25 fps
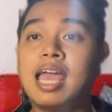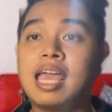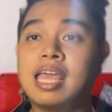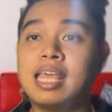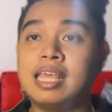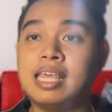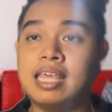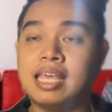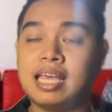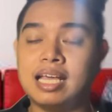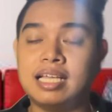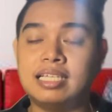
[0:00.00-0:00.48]

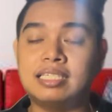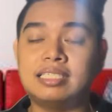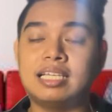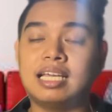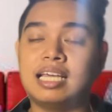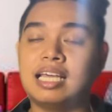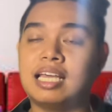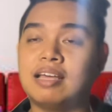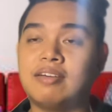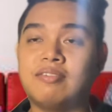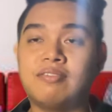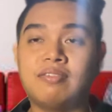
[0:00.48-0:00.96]
Yes, I
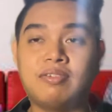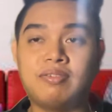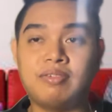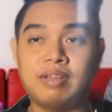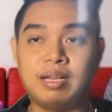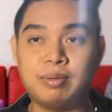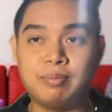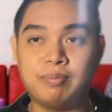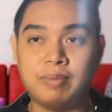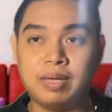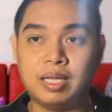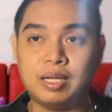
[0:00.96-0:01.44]
am a
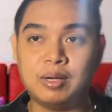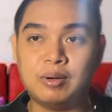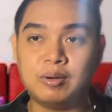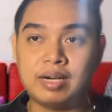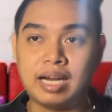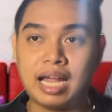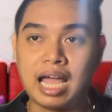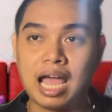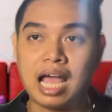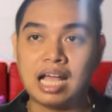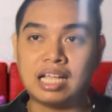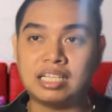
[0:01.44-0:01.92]
Filipino
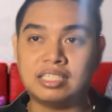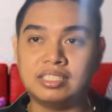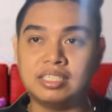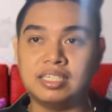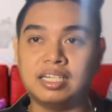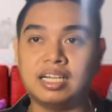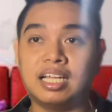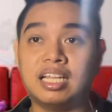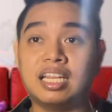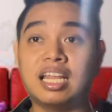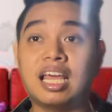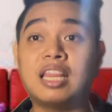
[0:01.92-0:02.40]
reactor
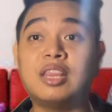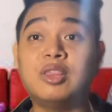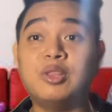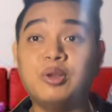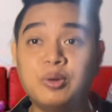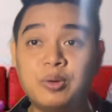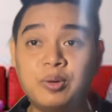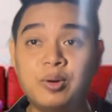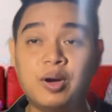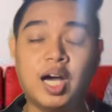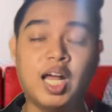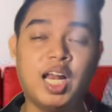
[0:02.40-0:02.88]
and I
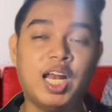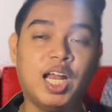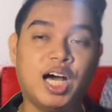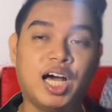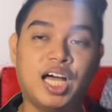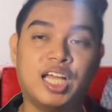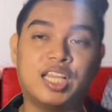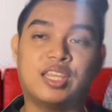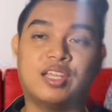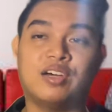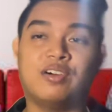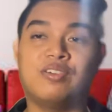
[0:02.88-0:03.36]
do a
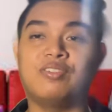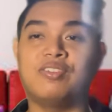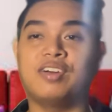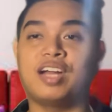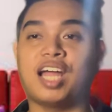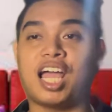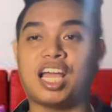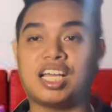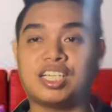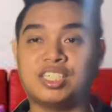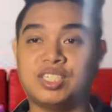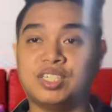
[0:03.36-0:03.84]
lot of
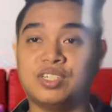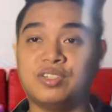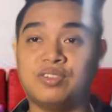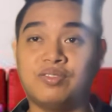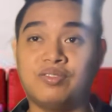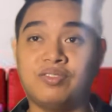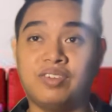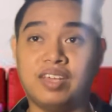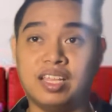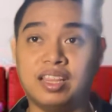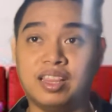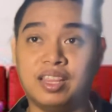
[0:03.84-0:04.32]
reaction
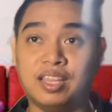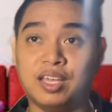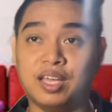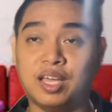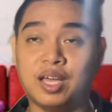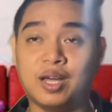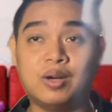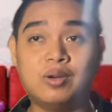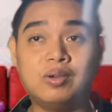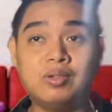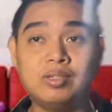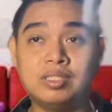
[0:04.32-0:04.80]

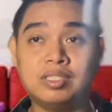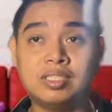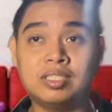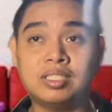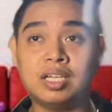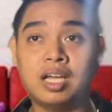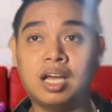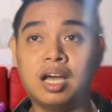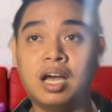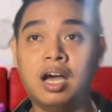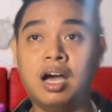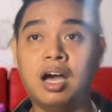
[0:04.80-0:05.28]
videos
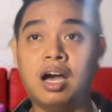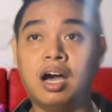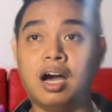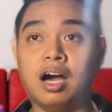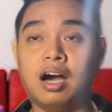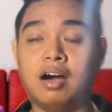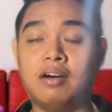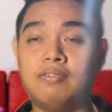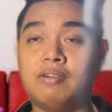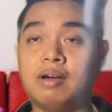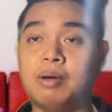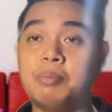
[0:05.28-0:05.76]

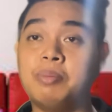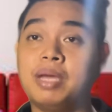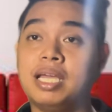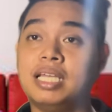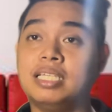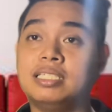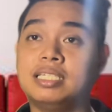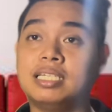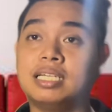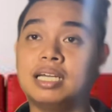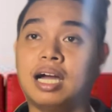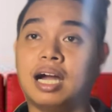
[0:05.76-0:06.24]
of
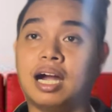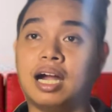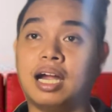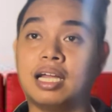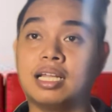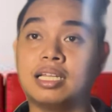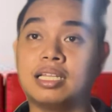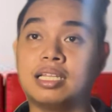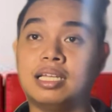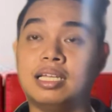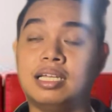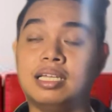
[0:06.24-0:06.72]
amazing
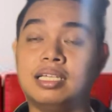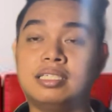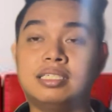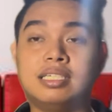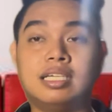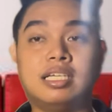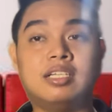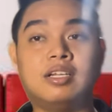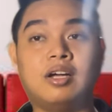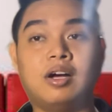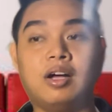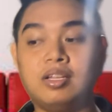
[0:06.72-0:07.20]
artists
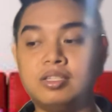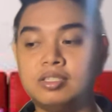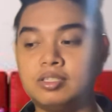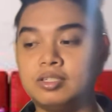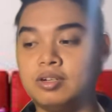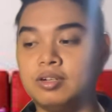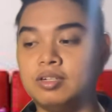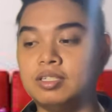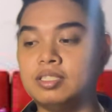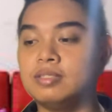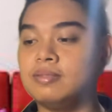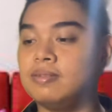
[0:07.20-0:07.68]
and
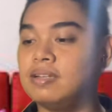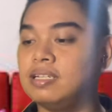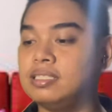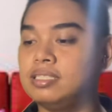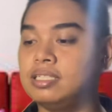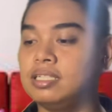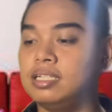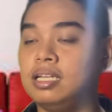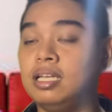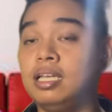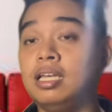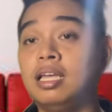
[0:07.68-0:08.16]
also
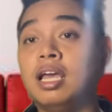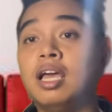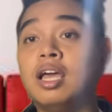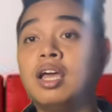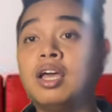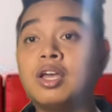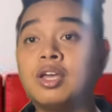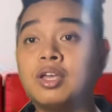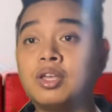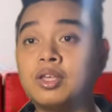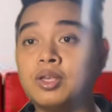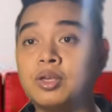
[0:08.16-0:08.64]
especially
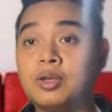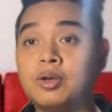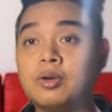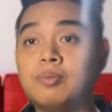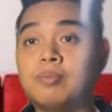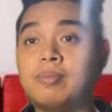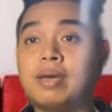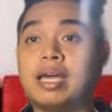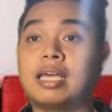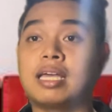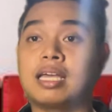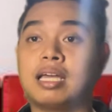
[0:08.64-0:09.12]
you,
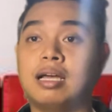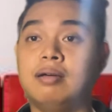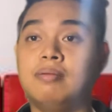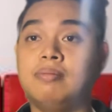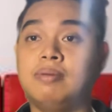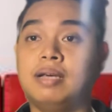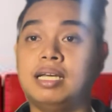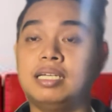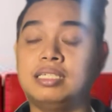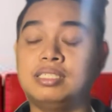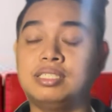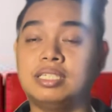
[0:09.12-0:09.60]
KA
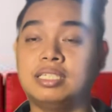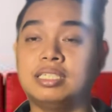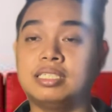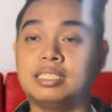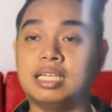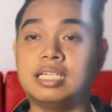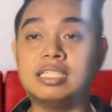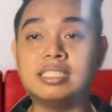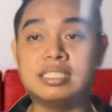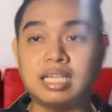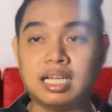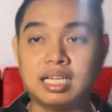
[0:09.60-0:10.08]
BHESSY,
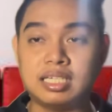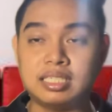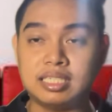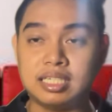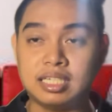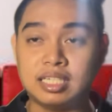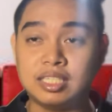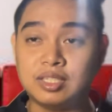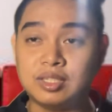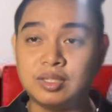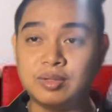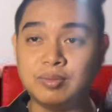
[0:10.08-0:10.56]

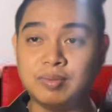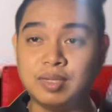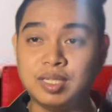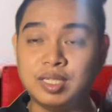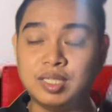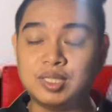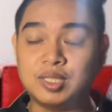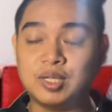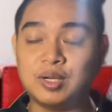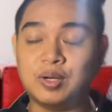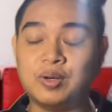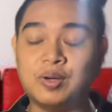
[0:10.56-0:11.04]
suggested to me.
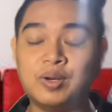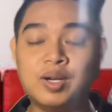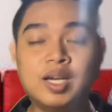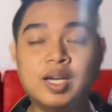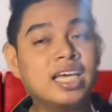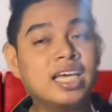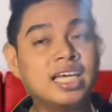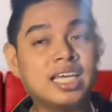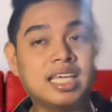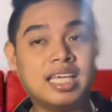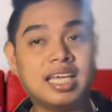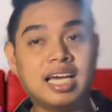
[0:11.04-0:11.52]
So
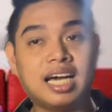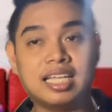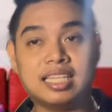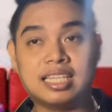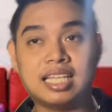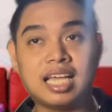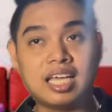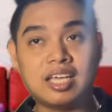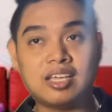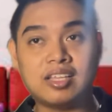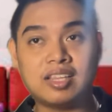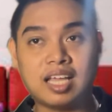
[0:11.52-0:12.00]
yeah,
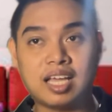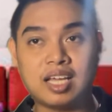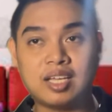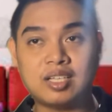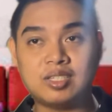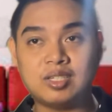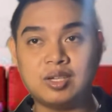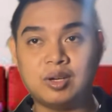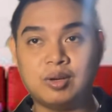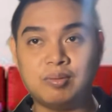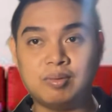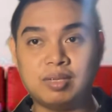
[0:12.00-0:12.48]
thank you
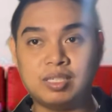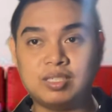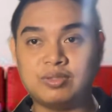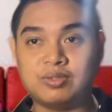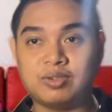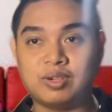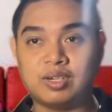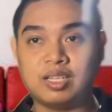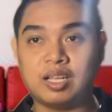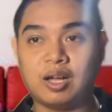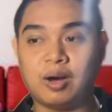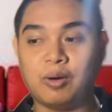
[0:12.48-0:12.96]
so much
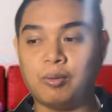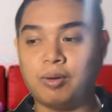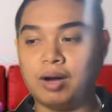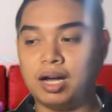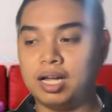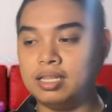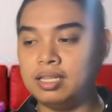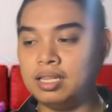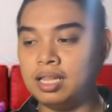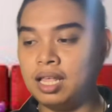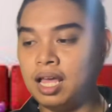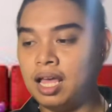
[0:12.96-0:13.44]
for that
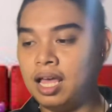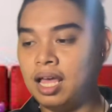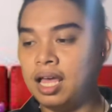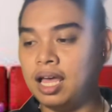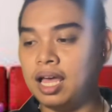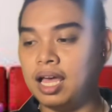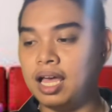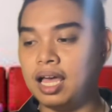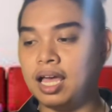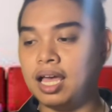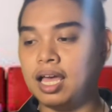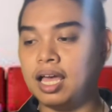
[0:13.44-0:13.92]
one.
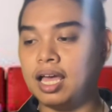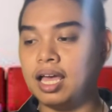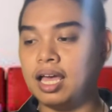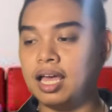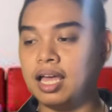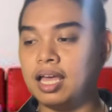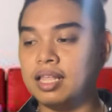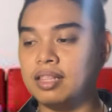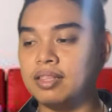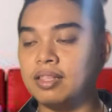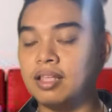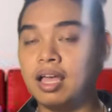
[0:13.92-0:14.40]

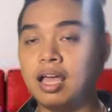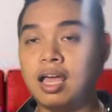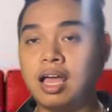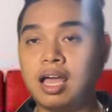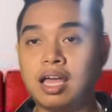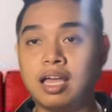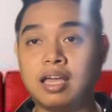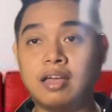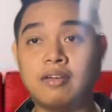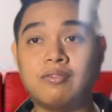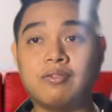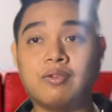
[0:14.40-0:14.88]
And
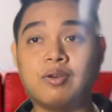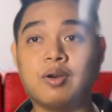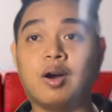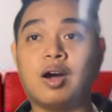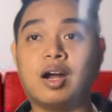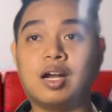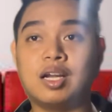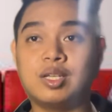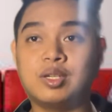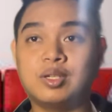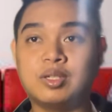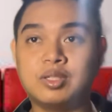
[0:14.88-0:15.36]
if you
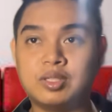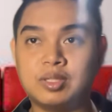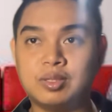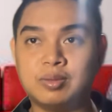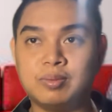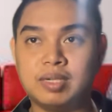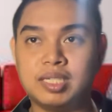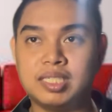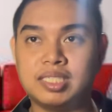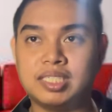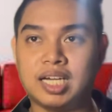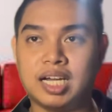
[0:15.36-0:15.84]
are new to
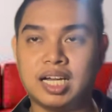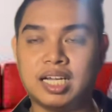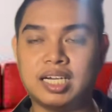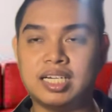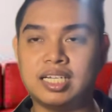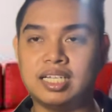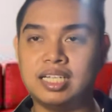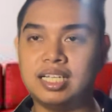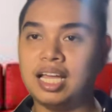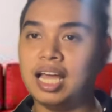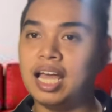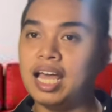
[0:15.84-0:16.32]
my
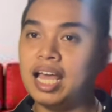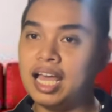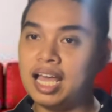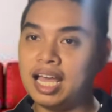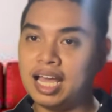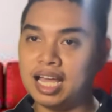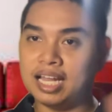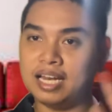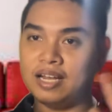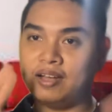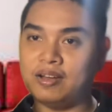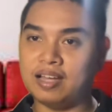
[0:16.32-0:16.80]
channel,
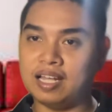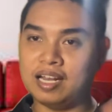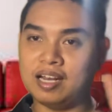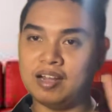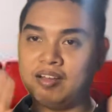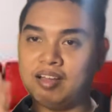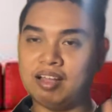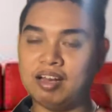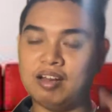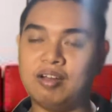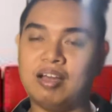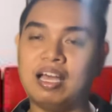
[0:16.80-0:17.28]
hello
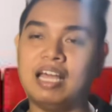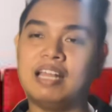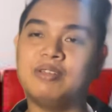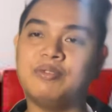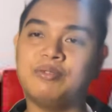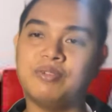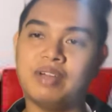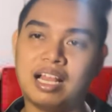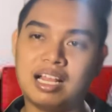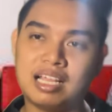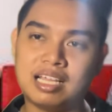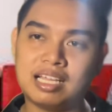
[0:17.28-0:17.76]
and
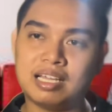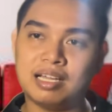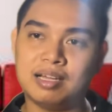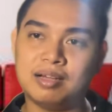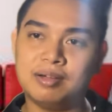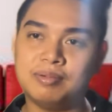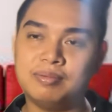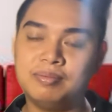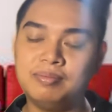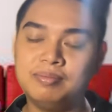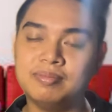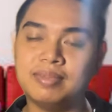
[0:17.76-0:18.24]

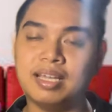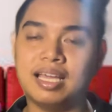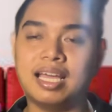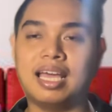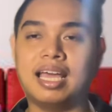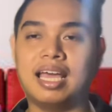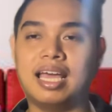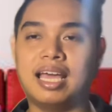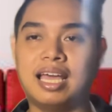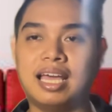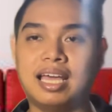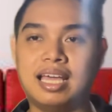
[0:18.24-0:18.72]
welcome.
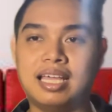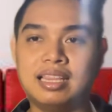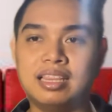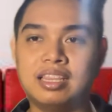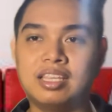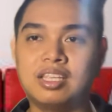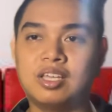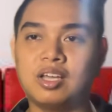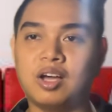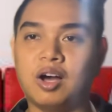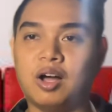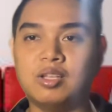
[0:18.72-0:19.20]
And
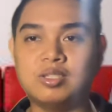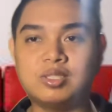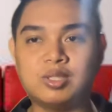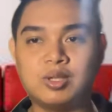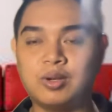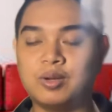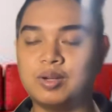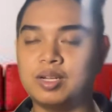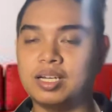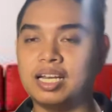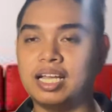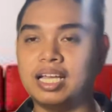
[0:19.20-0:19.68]
also
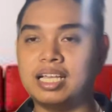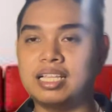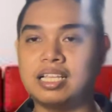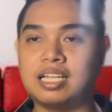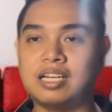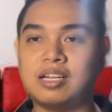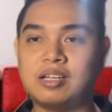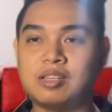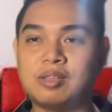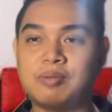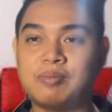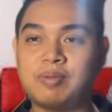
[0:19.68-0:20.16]
click the
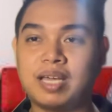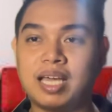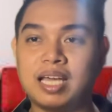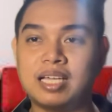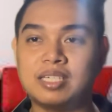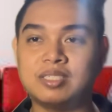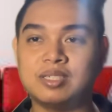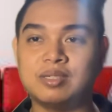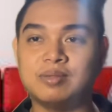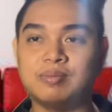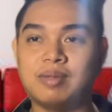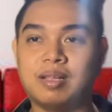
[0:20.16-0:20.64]

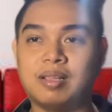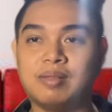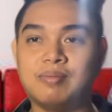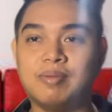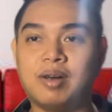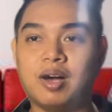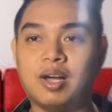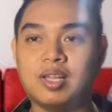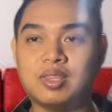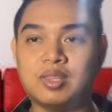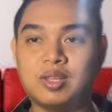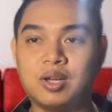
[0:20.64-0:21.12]
notification bell
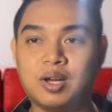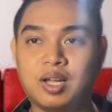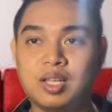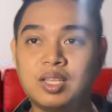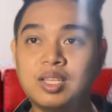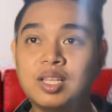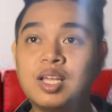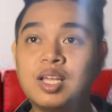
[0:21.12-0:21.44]
button